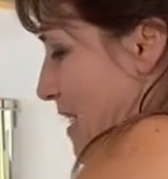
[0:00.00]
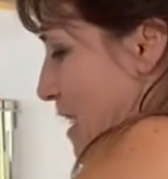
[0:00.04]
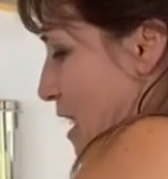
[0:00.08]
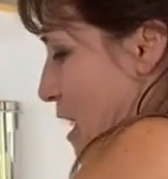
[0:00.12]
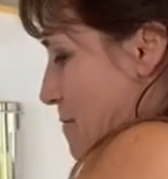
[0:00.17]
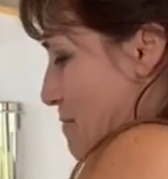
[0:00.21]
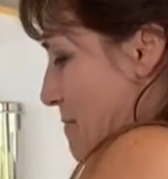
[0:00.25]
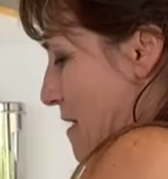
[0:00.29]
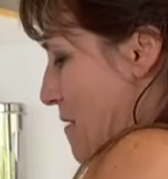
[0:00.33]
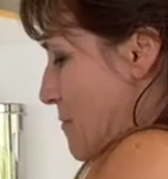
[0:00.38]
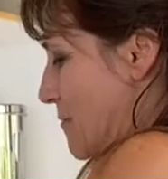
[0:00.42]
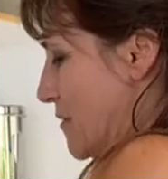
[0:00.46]

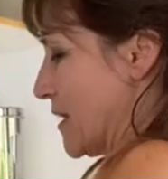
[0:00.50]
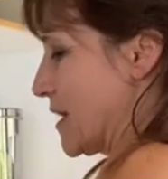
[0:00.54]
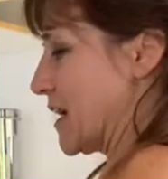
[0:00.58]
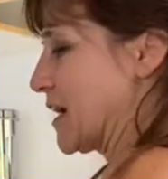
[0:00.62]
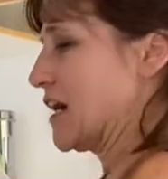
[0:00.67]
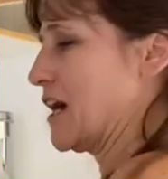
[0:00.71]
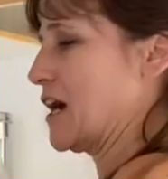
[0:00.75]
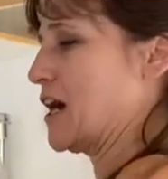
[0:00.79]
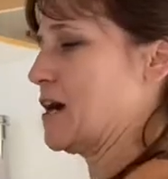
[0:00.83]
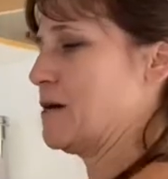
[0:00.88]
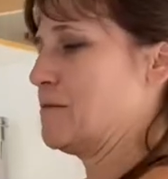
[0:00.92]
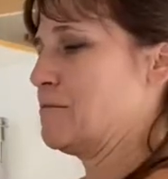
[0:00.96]
I may want
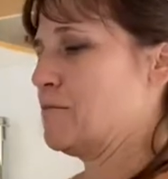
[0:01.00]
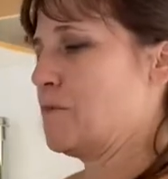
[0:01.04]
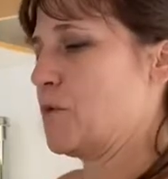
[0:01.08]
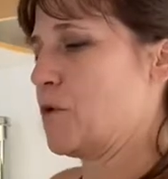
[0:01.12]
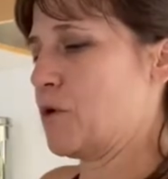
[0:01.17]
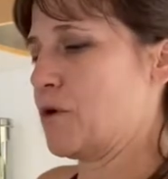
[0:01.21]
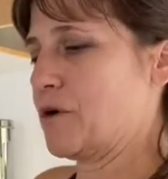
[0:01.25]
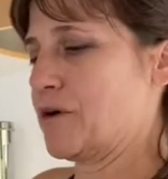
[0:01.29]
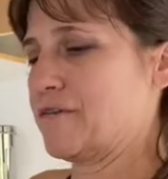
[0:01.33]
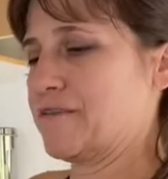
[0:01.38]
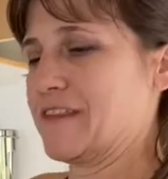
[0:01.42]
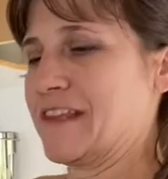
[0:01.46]
to cut
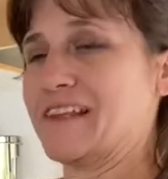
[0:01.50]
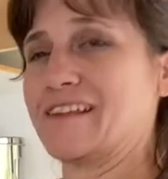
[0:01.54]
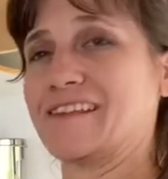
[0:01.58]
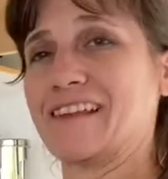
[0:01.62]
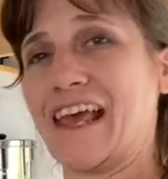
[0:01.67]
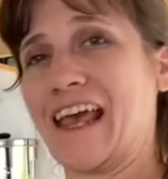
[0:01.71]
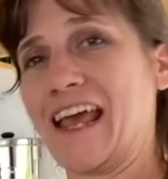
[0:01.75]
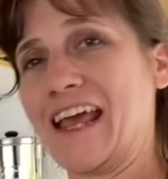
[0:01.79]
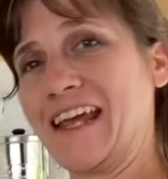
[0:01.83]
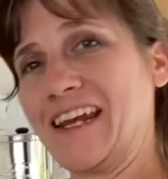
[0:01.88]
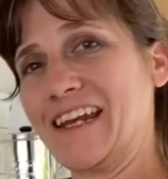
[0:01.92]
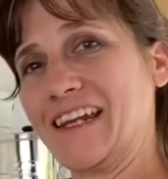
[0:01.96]
more of these
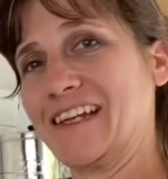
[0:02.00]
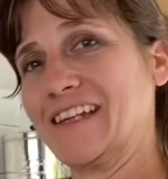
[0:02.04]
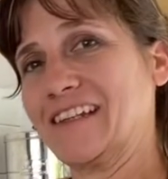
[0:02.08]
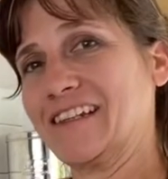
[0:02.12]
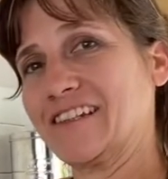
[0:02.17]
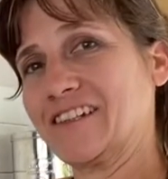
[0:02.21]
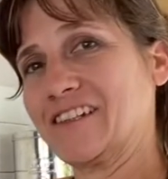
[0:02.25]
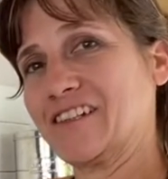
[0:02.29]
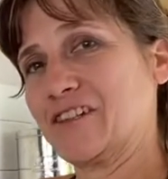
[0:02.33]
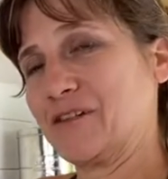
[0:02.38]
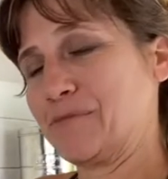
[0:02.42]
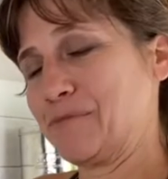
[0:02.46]

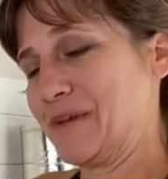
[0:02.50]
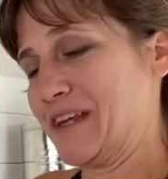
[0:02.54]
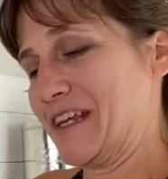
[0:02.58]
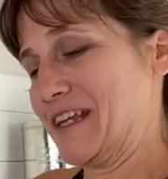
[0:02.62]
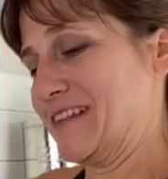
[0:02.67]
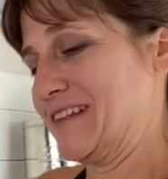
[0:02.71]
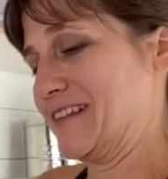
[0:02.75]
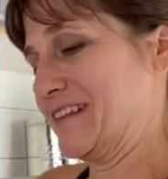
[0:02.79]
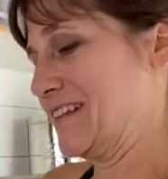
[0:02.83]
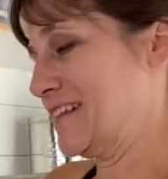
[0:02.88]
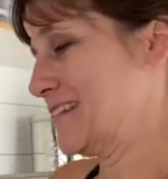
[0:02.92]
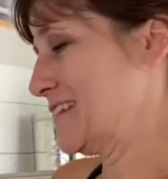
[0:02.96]
8-inch
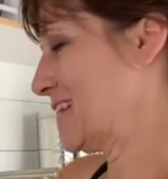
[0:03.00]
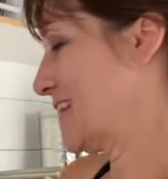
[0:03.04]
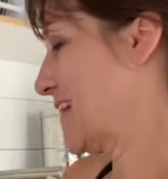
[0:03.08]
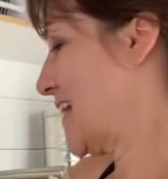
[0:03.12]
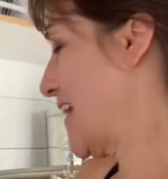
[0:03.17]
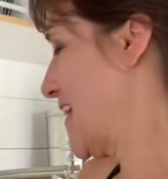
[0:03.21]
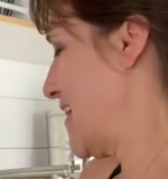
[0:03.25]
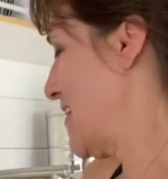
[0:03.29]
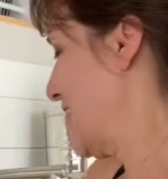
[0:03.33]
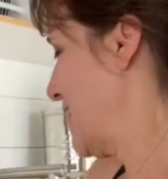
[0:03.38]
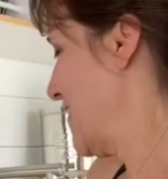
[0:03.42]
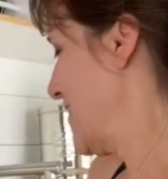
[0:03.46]
pieces.
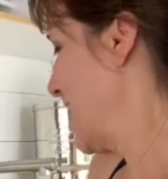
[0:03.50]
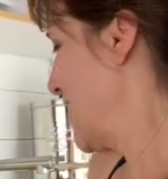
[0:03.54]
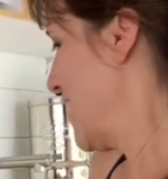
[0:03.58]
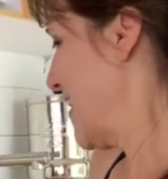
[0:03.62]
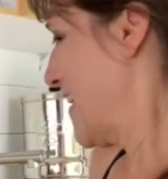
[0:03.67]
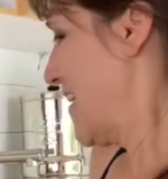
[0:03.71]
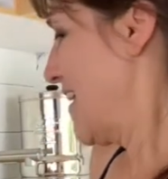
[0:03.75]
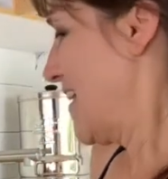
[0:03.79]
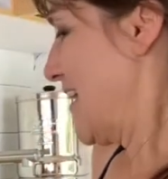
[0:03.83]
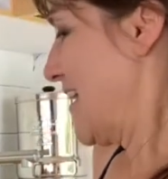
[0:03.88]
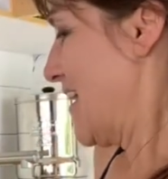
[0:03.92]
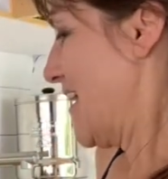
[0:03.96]
I
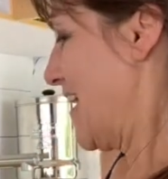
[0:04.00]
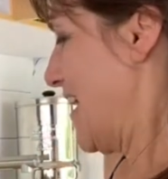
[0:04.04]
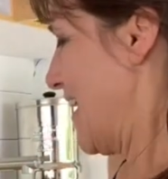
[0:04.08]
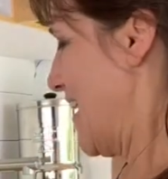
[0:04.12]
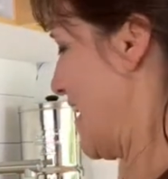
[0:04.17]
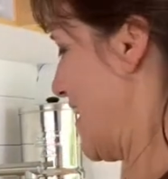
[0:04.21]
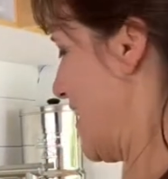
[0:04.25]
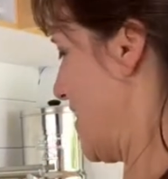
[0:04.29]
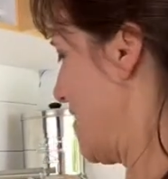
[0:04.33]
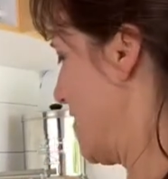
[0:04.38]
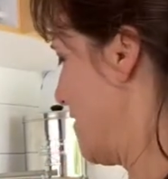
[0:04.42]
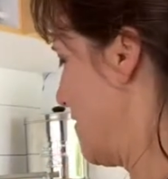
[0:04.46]

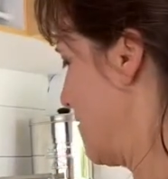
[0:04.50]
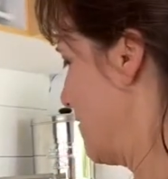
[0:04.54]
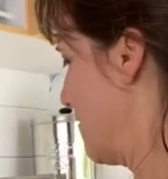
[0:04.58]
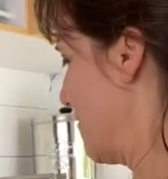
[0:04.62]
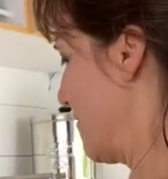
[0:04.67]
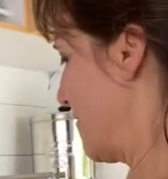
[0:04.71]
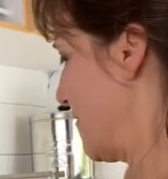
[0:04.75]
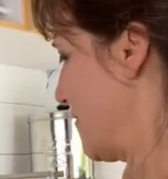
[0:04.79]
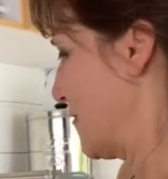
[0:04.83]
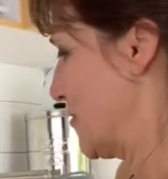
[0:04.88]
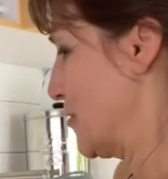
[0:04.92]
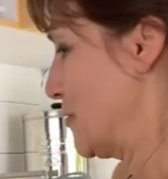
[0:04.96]
have
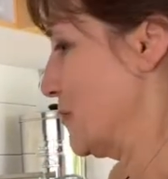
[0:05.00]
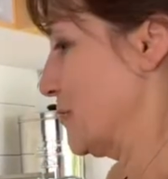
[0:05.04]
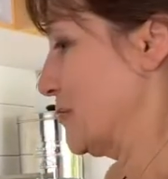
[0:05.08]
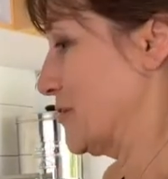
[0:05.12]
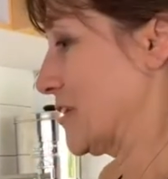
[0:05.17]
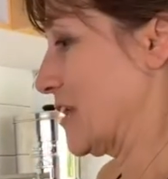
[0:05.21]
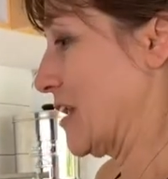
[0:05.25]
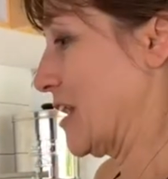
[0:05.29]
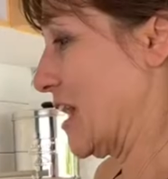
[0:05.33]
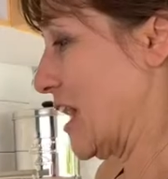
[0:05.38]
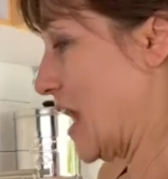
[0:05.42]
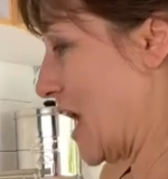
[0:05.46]
used
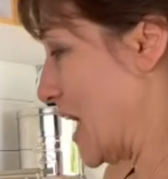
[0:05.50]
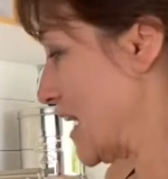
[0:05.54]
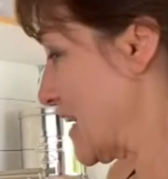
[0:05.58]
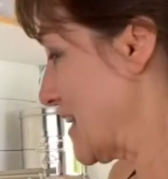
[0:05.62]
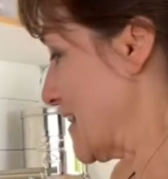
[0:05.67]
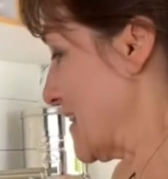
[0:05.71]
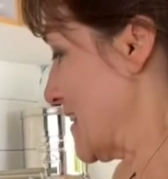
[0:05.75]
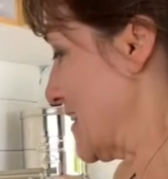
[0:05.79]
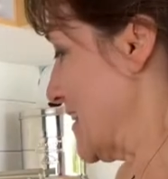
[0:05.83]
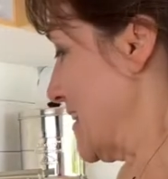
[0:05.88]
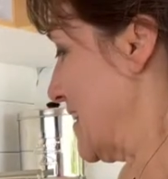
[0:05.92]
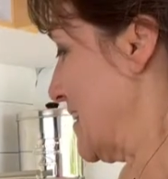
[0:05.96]
a lot
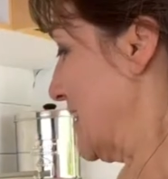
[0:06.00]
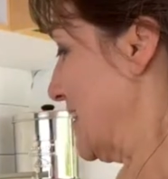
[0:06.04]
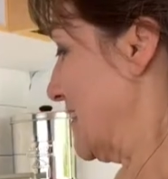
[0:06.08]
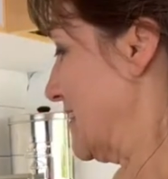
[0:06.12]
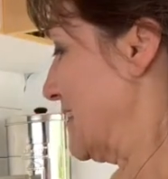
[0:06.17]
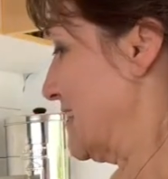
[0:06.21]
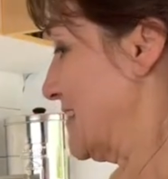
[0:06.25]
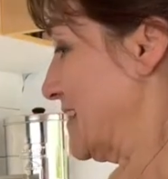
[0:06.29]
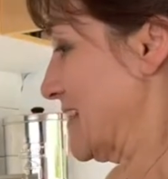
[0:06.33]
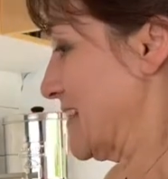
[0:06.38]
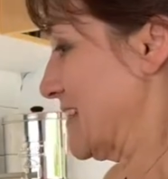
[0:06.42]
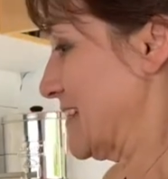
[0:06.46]
of the
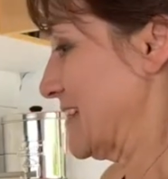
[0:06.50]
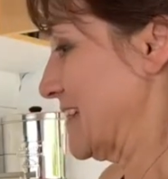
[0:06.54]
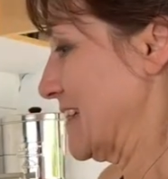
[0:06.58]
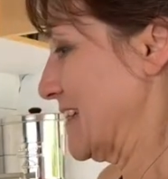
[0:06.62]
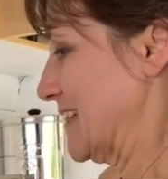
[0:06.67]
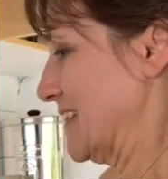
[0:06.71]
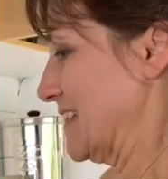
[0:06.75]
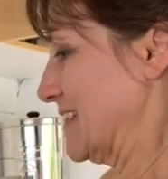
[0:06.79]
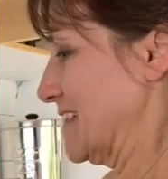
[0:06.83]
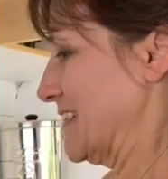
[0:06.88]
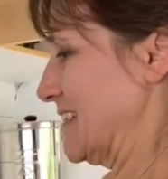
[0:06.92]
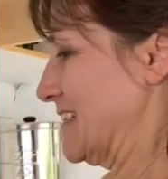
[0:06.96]

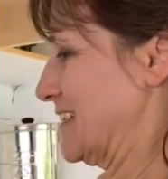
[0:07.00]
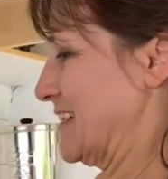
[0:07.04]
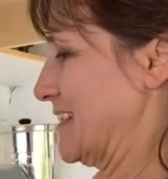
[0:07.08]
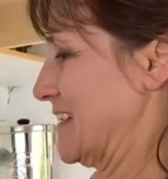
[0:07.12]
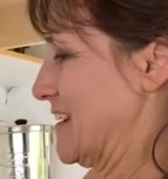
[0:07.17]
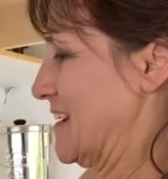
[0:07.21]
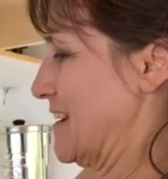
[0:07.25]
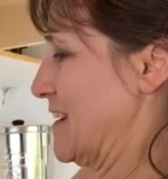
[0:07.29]
6-inch,